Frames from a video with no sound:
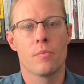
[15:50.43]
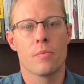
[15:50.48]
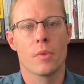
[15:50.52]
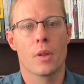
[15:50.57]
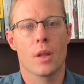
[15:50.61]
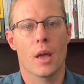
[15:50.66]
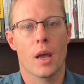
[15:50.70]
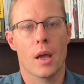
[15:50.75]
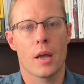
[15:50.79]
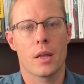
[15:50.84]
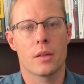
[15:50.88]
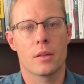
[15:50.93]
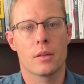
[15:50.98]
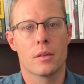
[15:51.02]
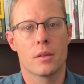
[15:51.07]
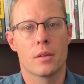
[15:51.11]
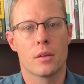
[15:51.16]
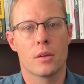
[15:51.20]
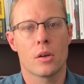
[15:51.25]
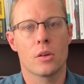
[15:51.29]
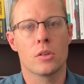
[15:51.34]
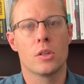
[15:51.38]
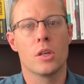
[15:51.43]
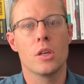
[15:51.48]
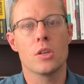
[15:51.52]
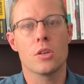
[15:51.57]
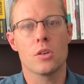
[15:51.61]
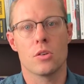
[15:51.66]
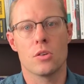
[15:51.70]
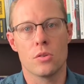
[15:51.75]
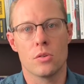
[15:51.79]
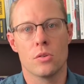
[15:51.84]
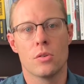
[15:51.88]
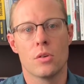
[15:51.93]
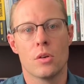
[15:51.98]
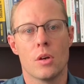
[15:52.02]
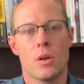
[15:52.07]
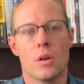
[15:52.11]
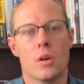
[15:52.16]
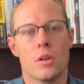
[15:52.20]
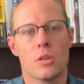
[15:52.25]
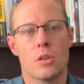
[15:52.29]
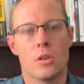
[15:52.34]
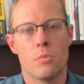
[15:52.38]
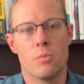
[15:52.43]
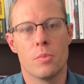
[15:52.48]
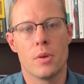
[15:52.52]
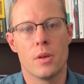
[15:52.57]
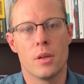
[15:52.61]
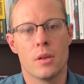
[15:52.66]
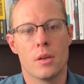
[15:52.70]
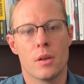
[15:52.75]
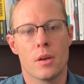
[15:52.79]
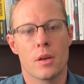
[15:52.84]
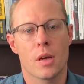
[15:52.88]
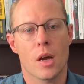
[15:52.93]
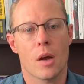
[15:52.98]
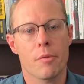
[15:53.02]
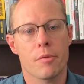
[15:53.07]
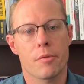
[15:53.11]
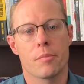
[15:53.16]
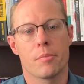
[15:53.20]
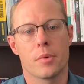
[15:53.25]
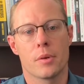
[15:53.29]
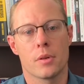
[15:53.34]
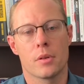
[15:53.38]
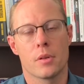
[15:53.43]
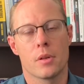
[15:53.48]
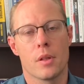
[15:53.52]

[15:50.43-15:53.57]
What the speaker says: and condition you to be comfortable